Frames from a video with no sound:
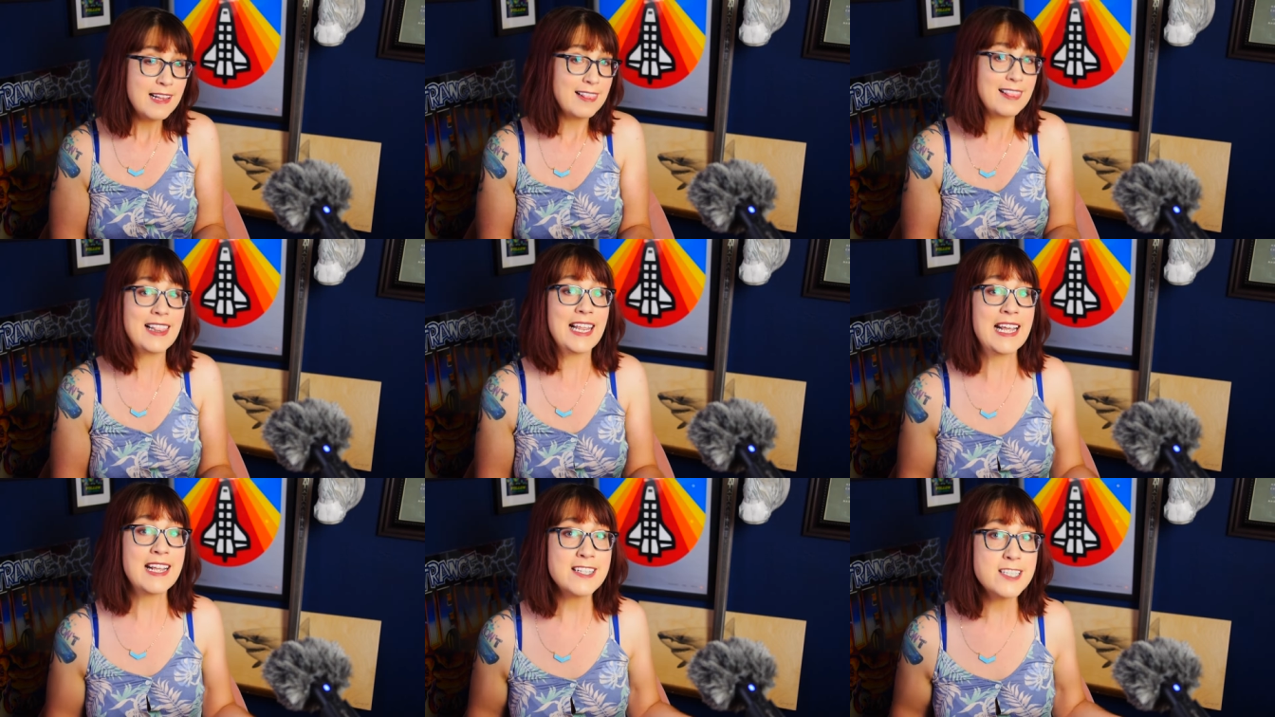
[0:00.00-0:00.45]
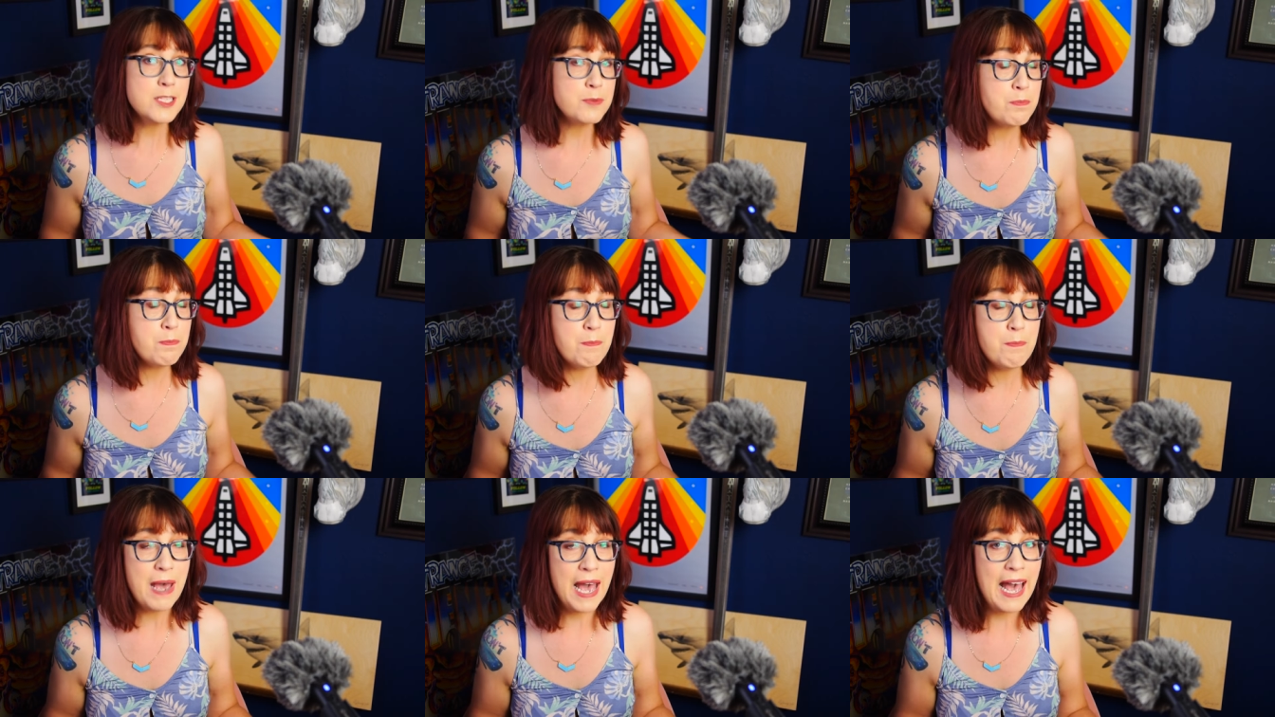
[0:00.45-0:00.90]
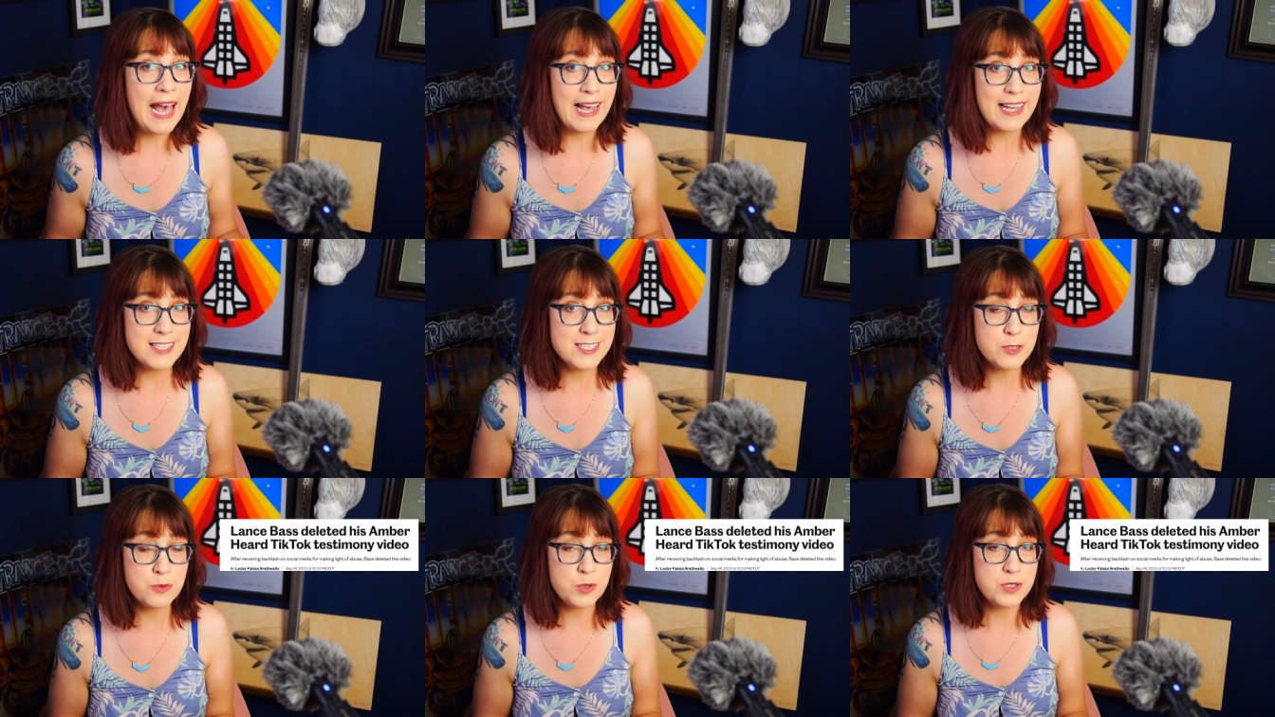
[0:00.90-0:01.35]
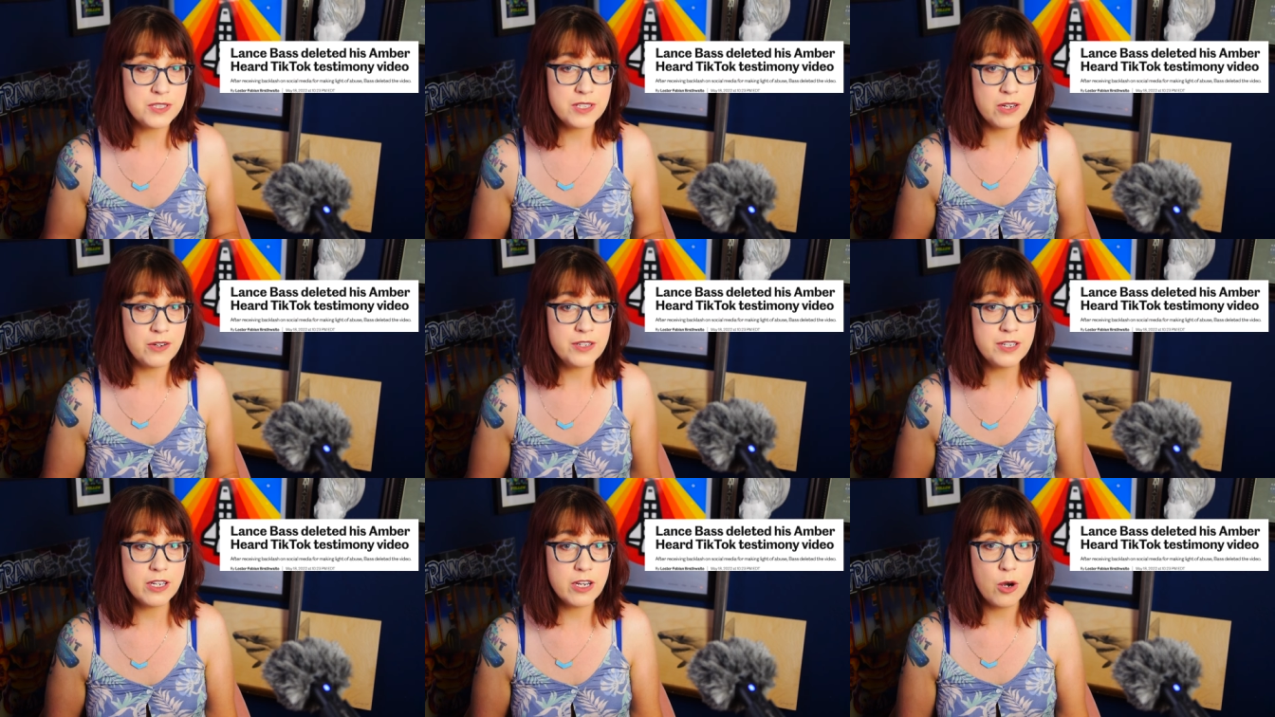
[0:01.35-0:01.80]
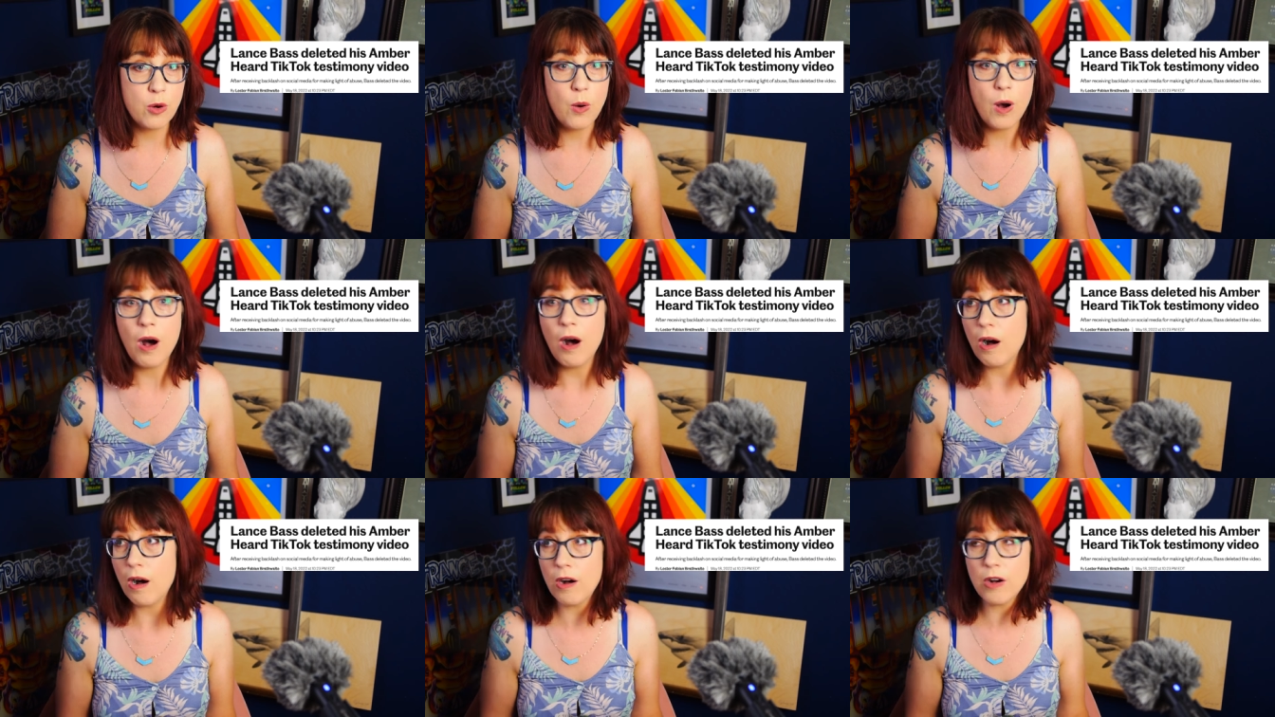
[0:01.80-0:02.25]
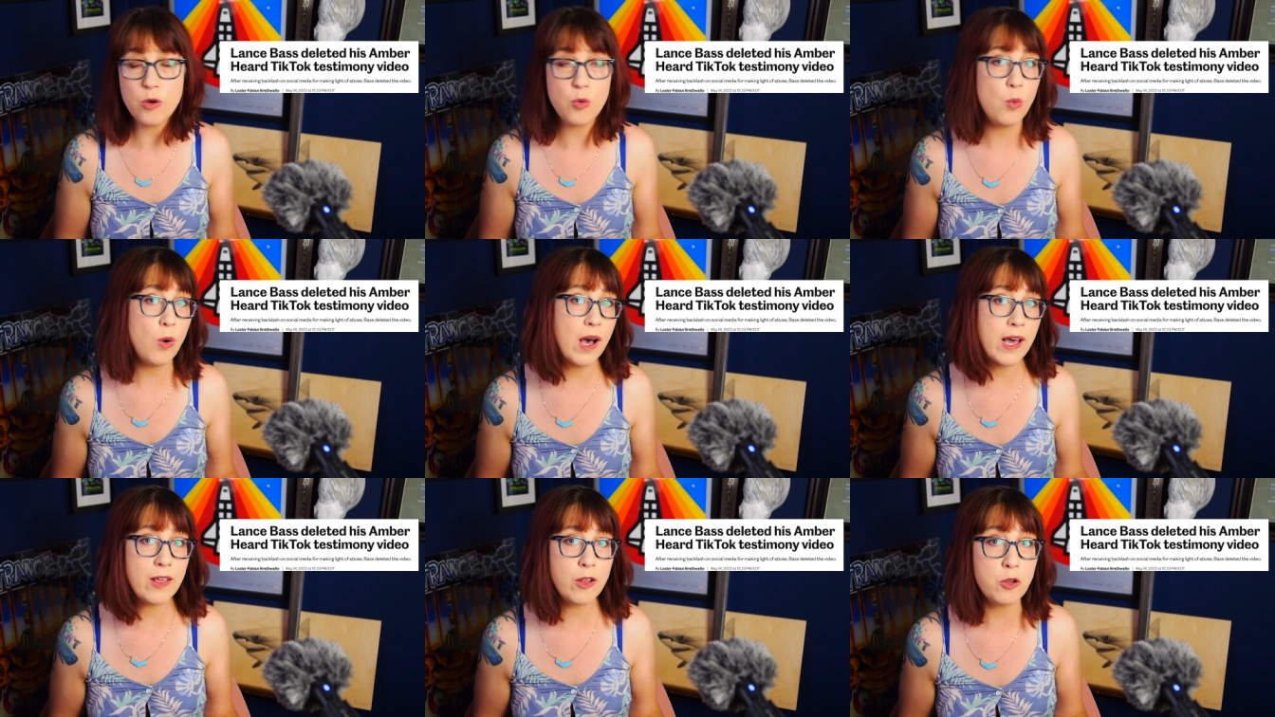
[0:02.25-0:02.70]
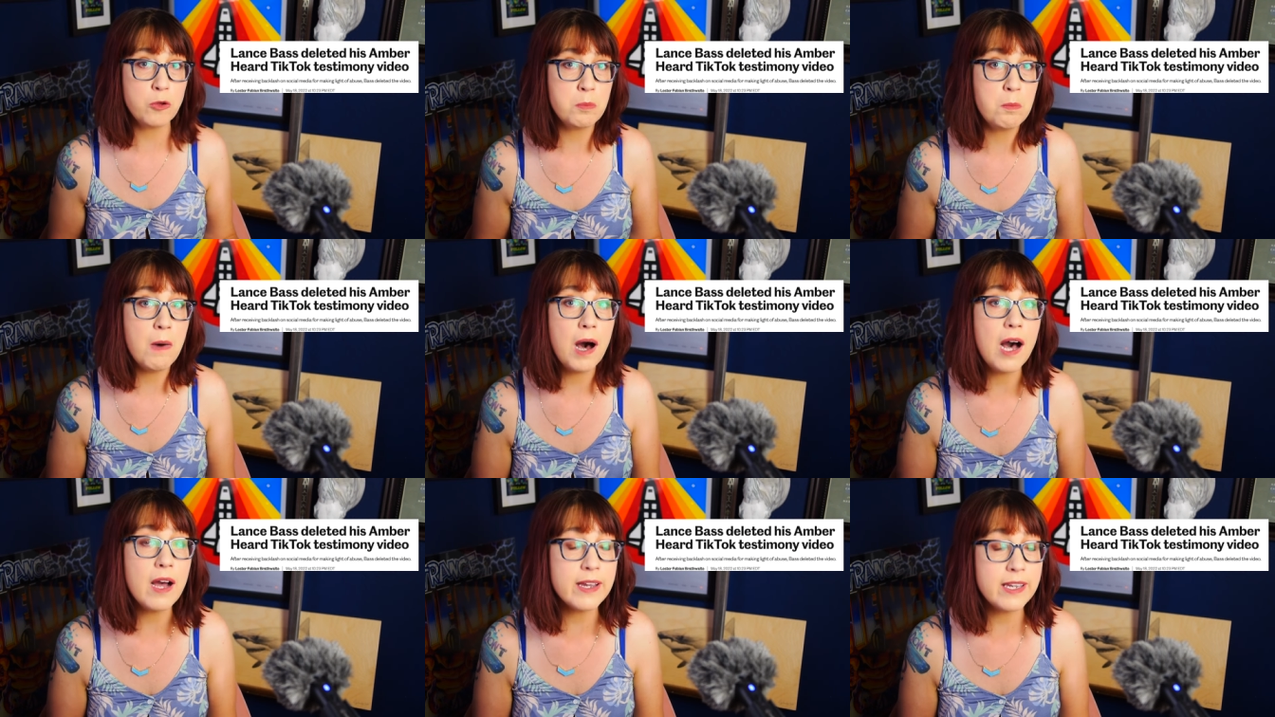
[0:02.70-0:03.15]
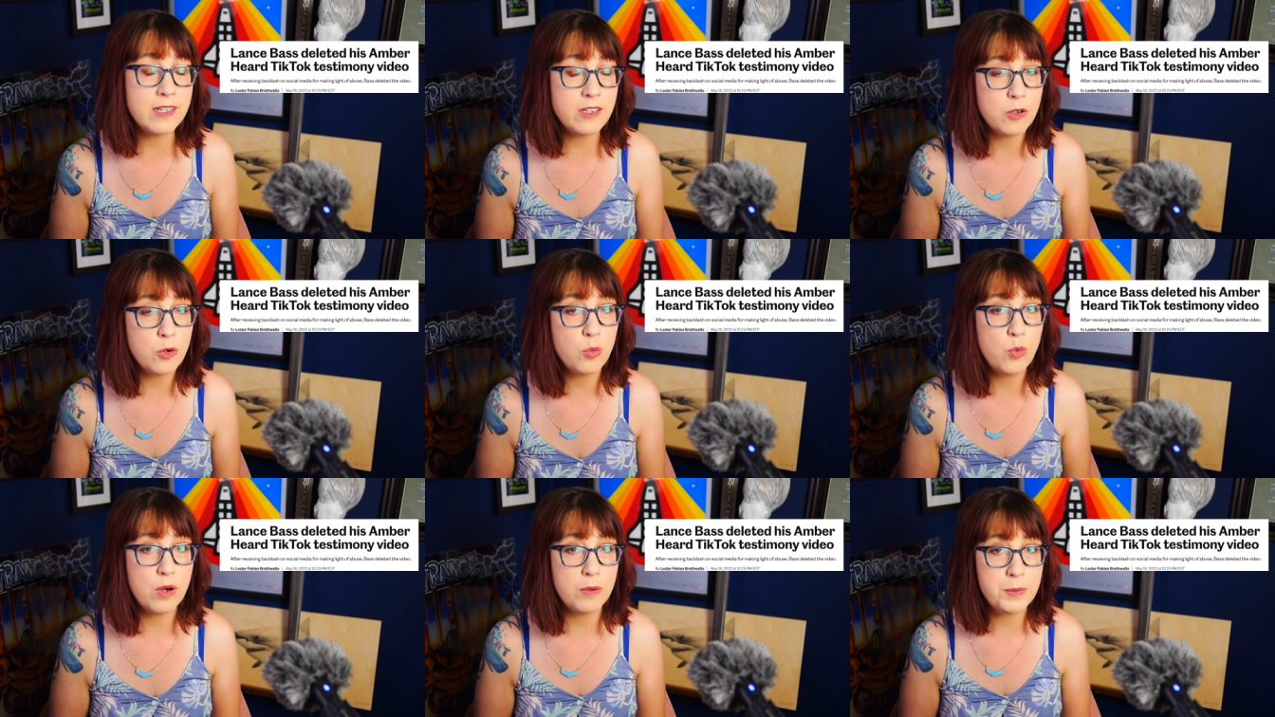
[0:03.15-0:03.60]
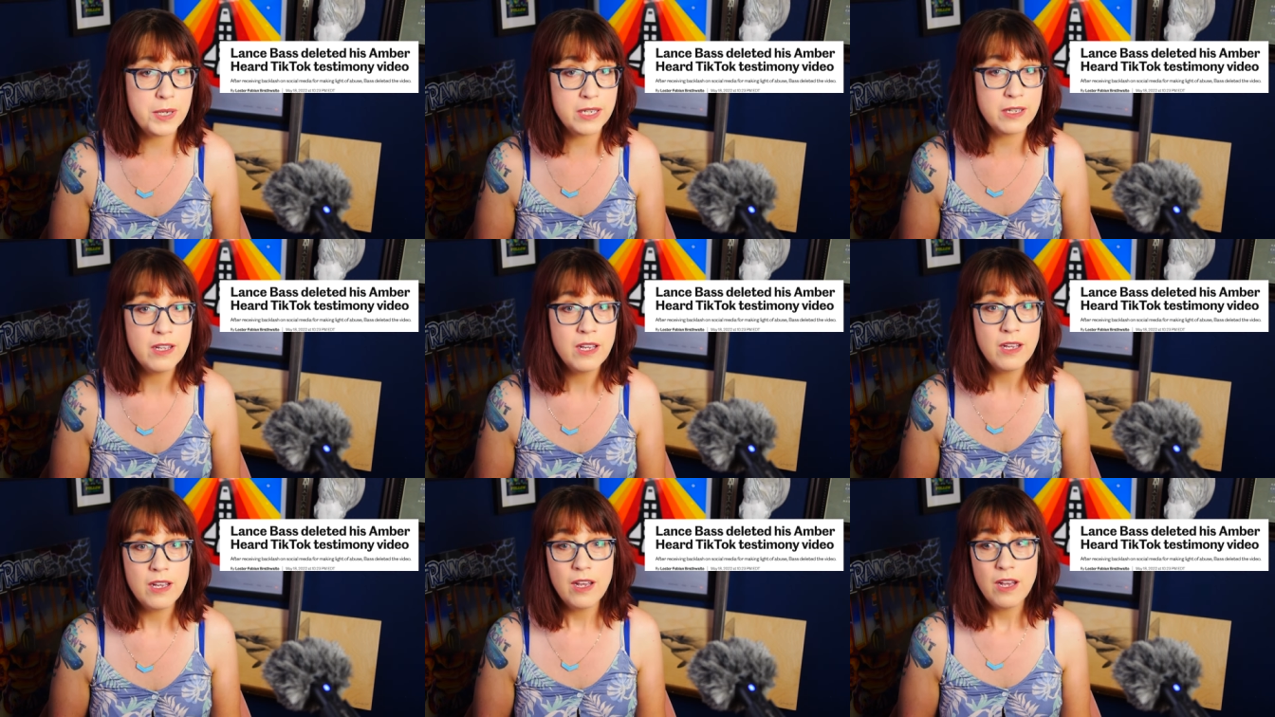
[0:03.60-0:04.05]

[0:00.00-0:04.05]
Lance Bass was going to go hog wild mocking a woman